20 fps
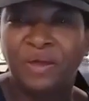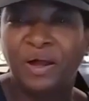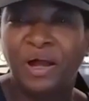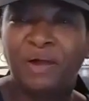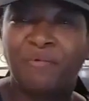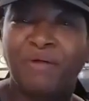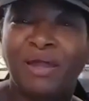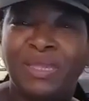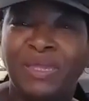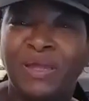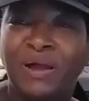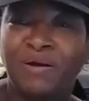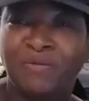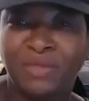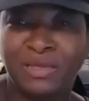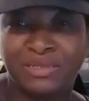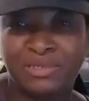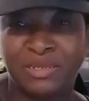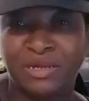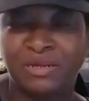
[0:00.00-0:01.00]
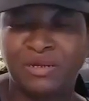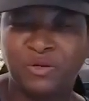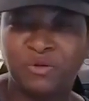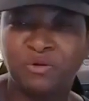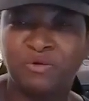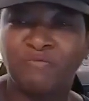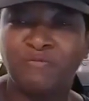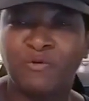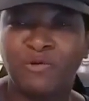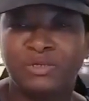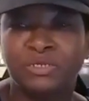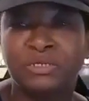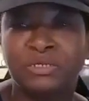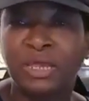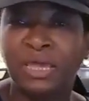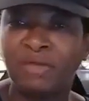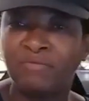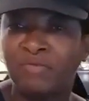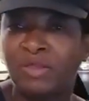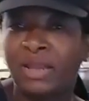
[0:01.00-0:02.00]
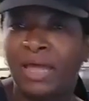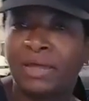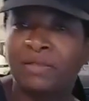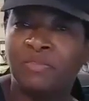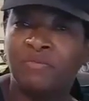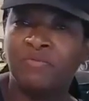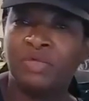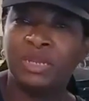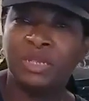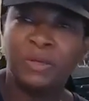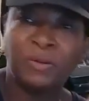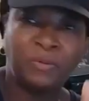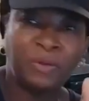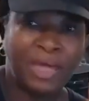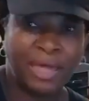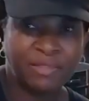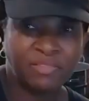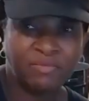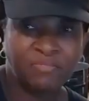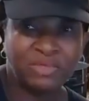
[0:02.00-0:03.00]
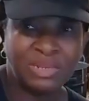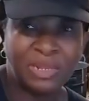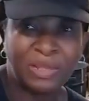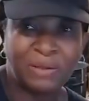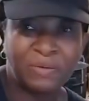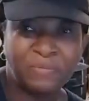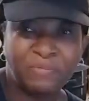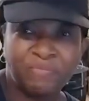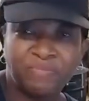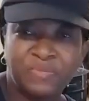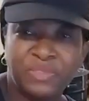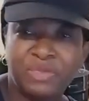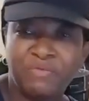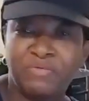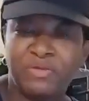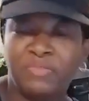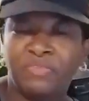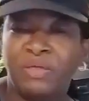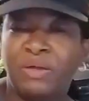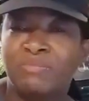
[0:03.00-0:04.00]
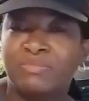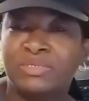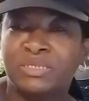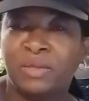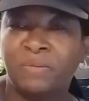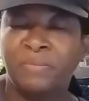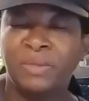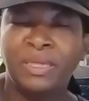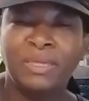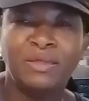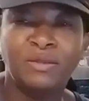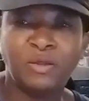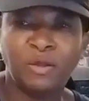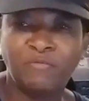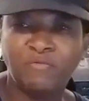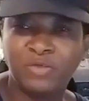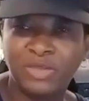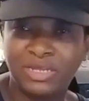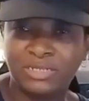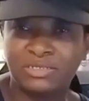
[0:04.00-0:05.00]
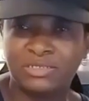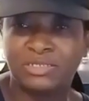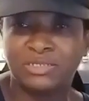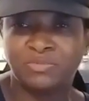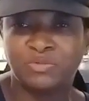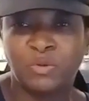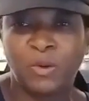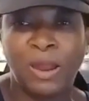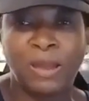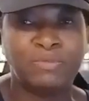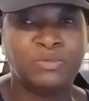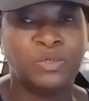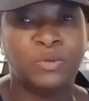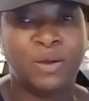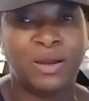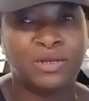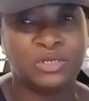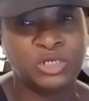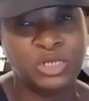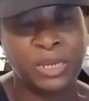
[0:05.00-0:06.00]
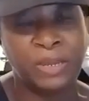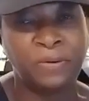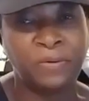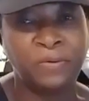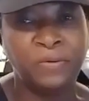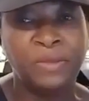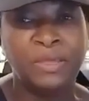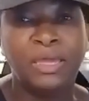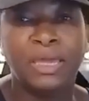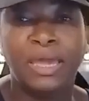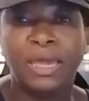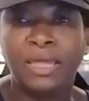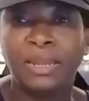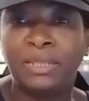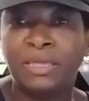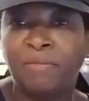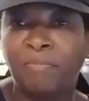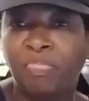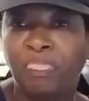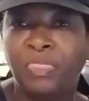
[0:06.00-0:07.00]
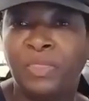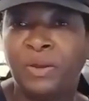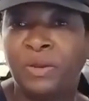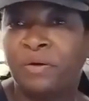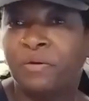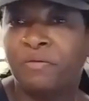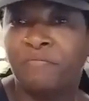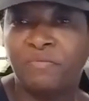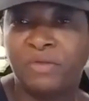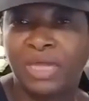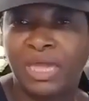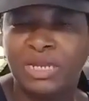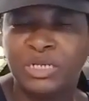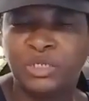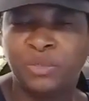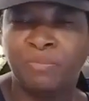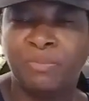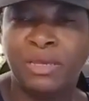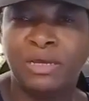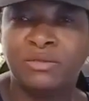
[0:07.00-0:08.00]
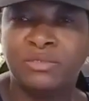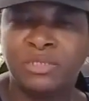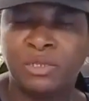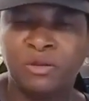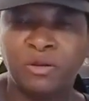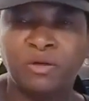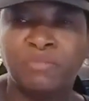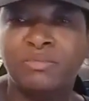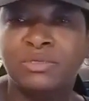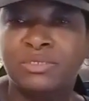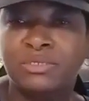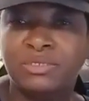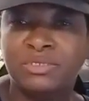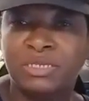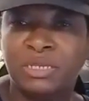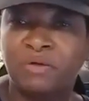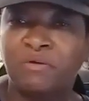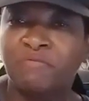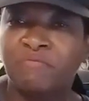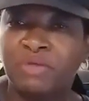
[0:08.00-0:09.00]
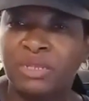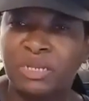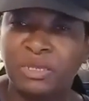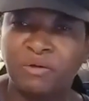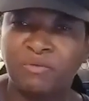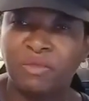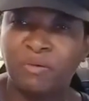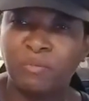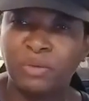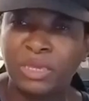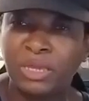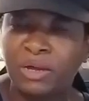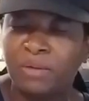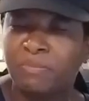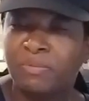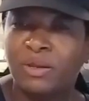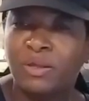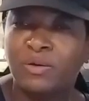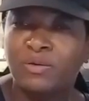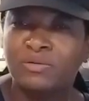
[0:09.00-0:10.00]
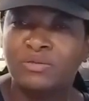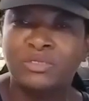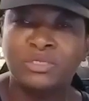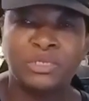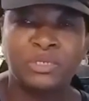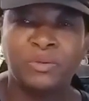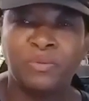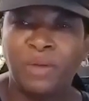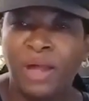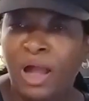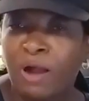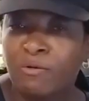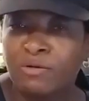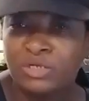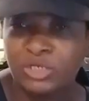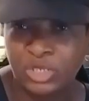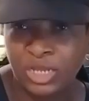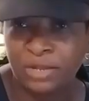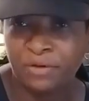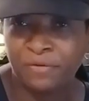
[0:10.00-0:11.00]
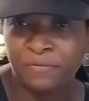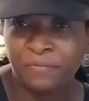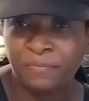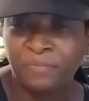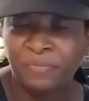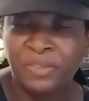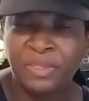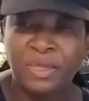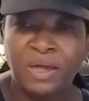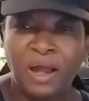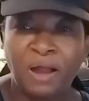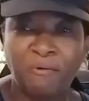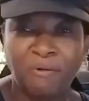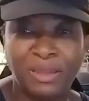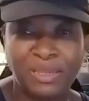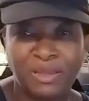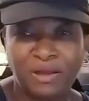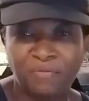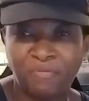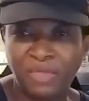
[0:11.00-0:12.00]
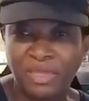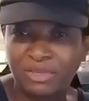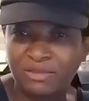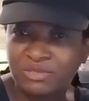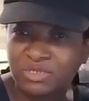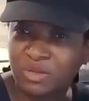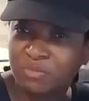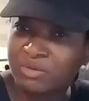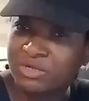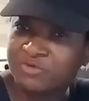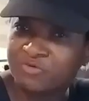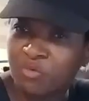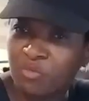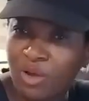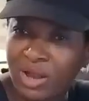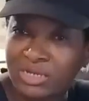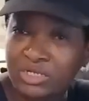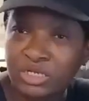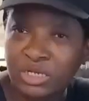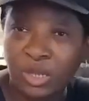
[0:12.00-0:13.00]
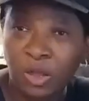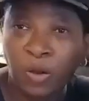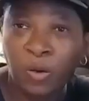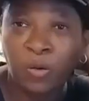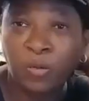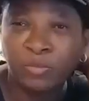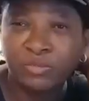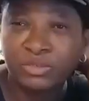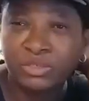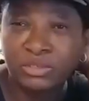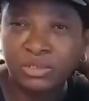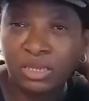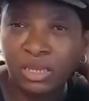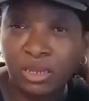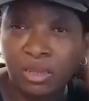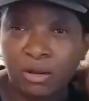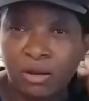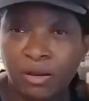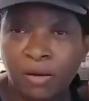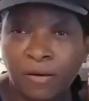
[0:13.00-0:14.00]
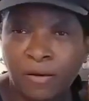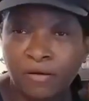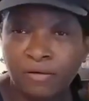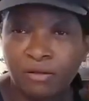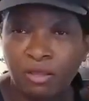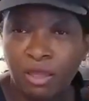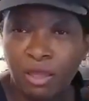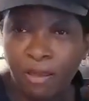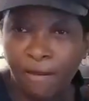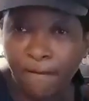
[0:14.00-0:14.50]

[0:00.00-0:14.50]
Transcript: All right, y'all, that's gonna do it for today. If you like the video, give it a thumbs up. Don't forget to subscribe to our channel and hit the notification bell so you don't miss a single video that we upload to our channel. All right, y'all, thank you so much for watching Homestead Heart.